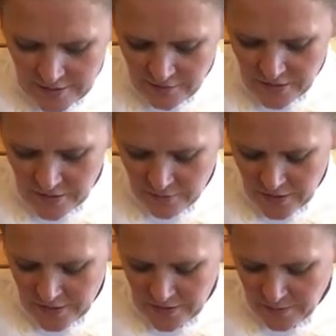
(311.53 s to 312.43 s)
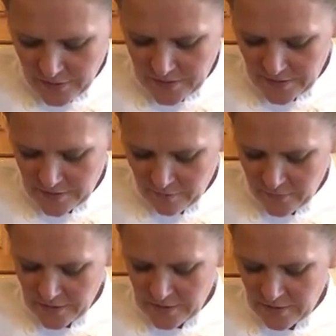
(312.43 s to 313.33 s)
gives us some nice pieces of
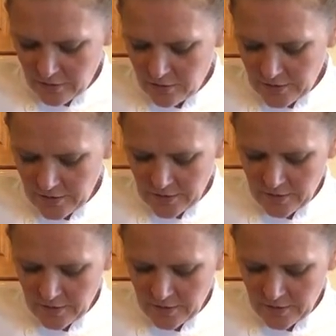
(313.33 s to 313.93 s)
minced garlic.